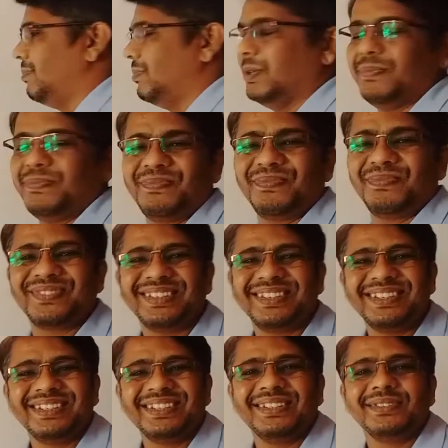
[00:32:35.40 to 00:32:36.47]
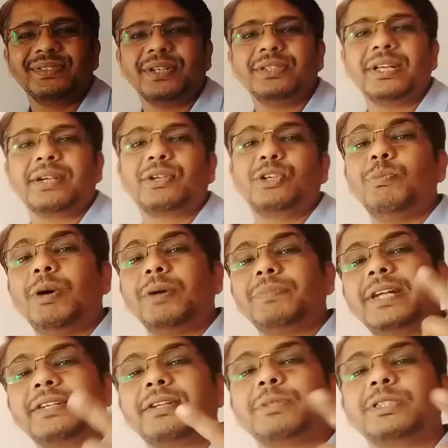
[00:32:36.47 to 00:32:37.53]
the units place of a number,
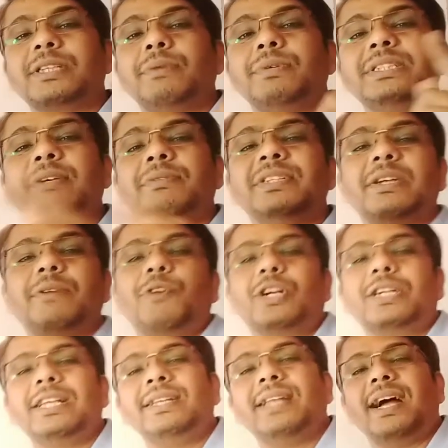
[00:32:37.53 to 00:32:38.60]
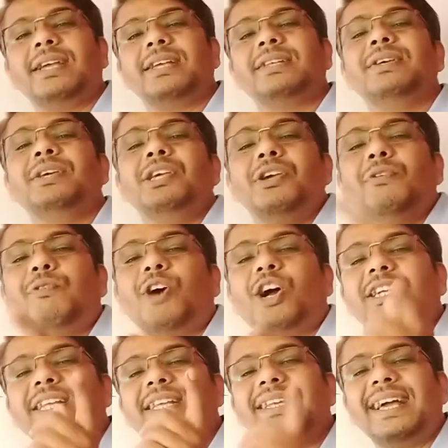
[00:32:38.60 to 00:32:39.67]
so in the cube of that number, 7 7s are
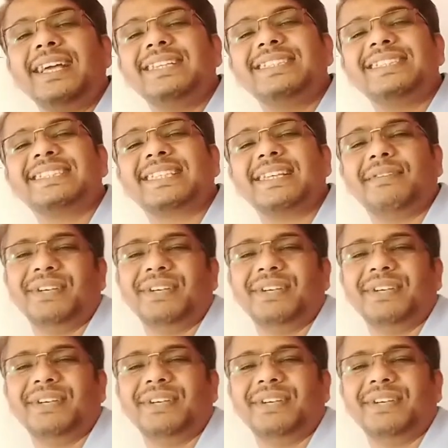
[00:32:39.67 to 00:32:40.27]
49,